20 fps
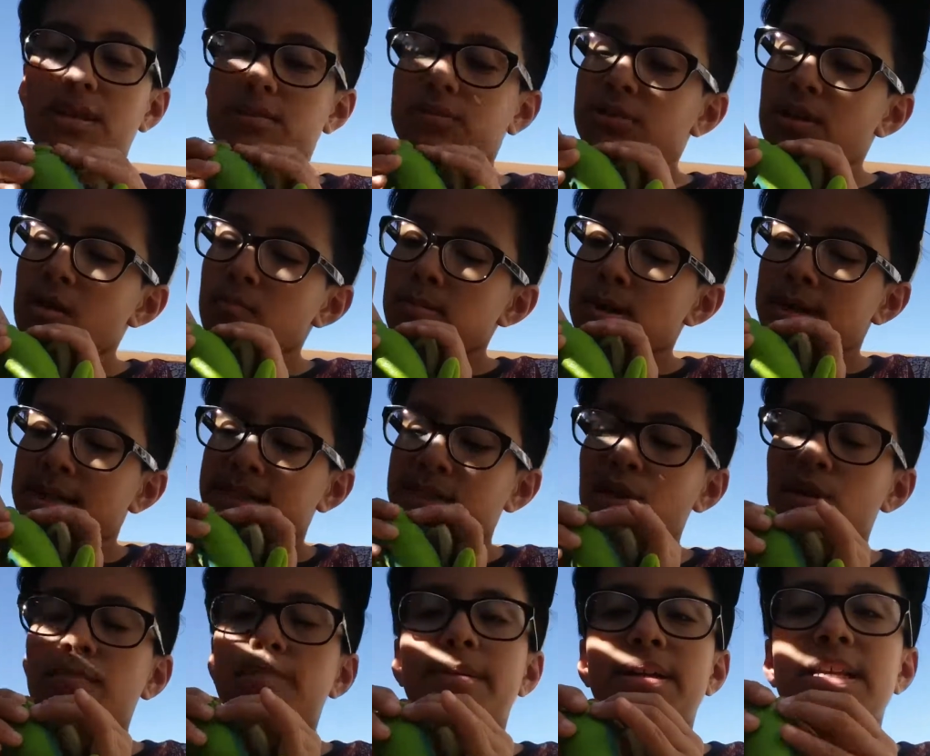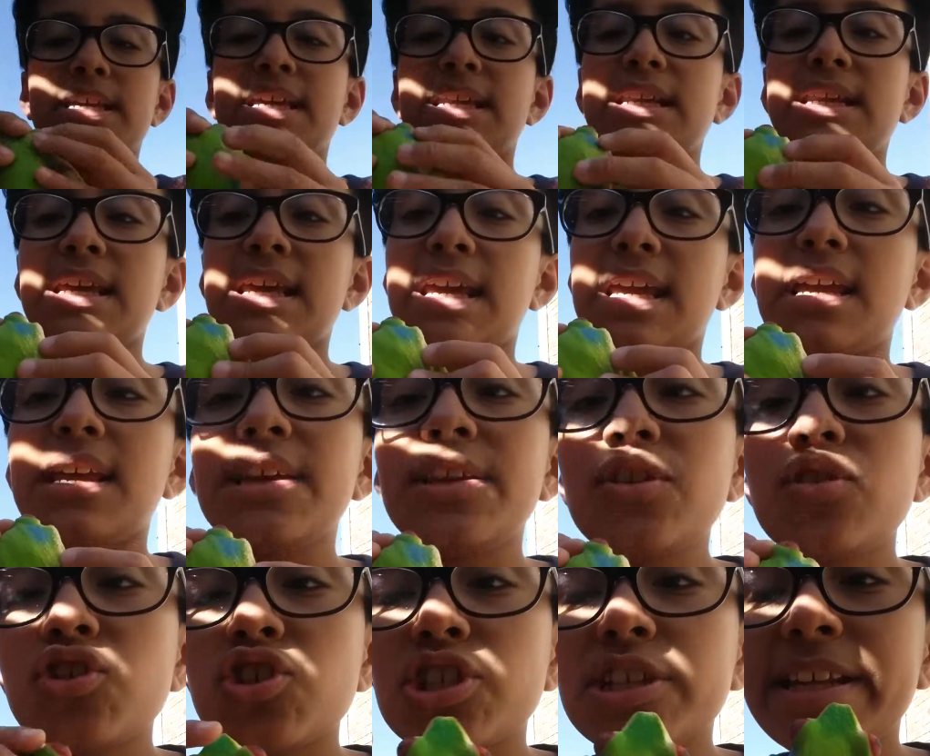not right here, but it
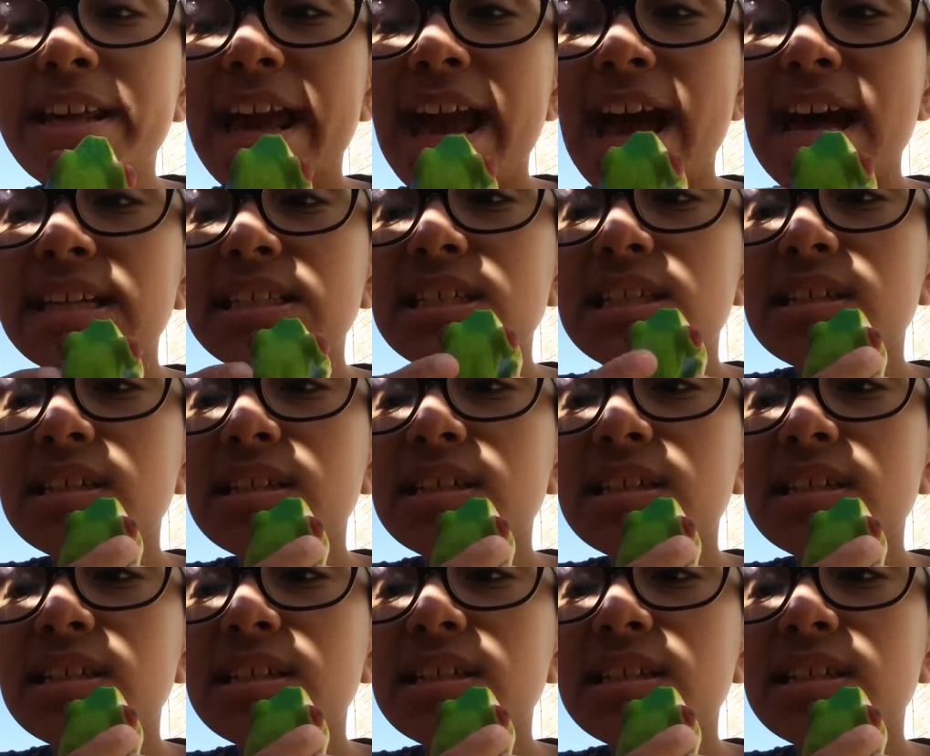usually has